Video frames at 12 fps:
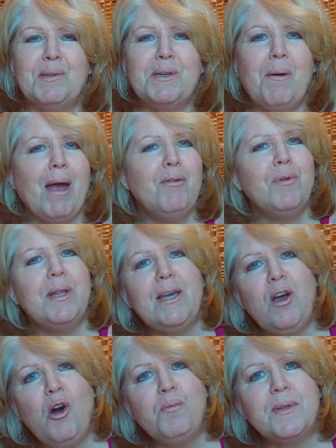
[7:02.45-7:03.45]
So I really
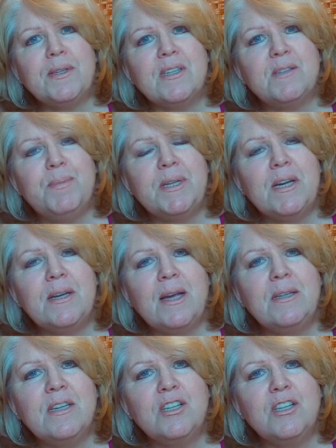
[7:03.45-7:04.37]
hope this has been a nice